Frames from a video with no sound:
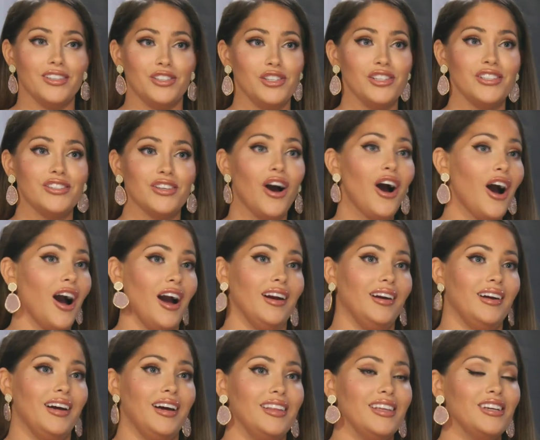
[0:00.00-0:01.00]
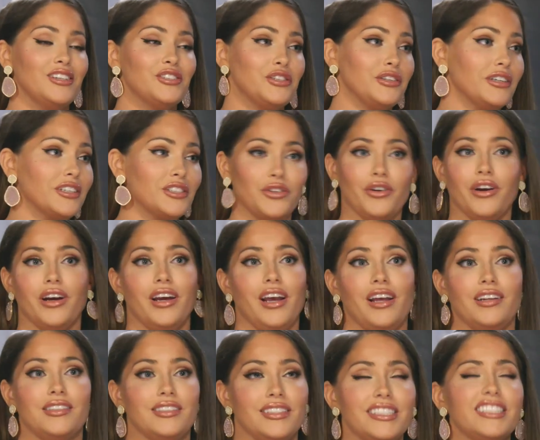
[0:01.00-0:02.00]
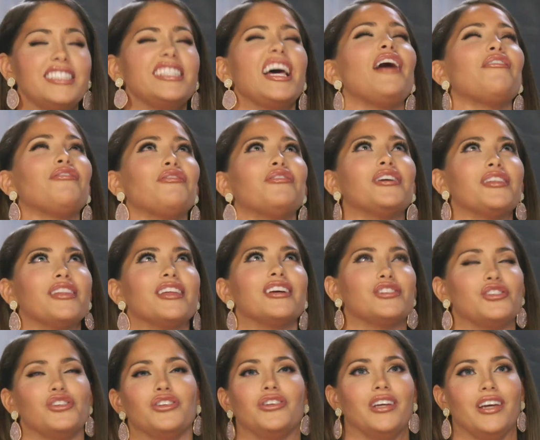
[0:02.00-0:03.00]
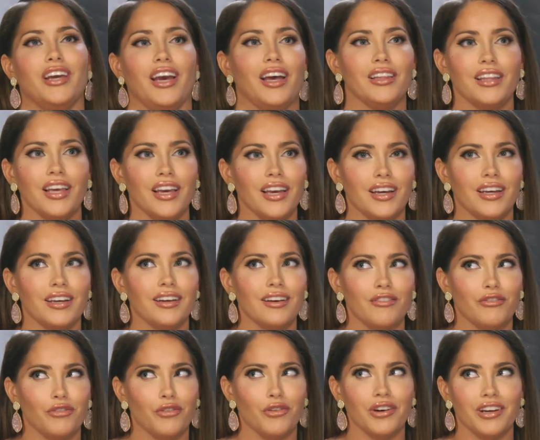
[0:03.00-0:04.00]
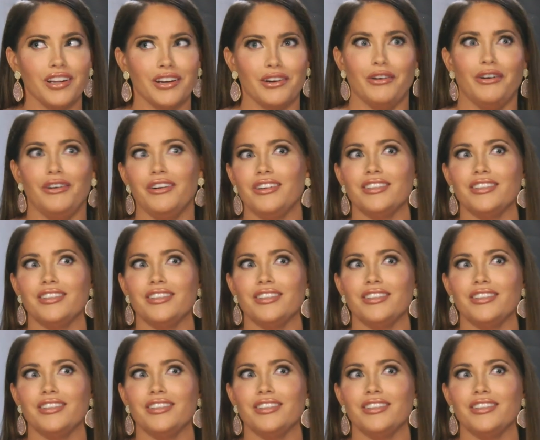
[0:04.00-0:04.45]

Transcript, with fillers: it. She's hot. I think she looks great. I definitely think she could get like a 40 year